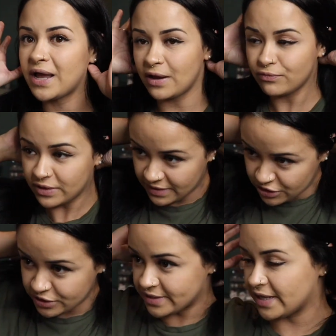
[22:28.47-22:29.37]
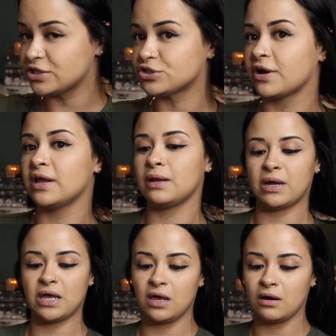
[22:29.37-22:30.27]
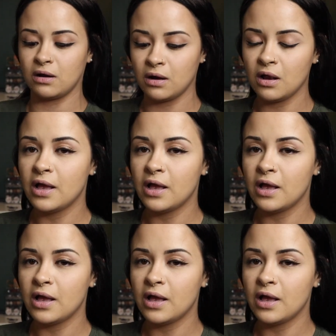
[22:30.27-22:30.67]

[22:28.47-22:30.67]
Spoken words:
I really just like straightening my hair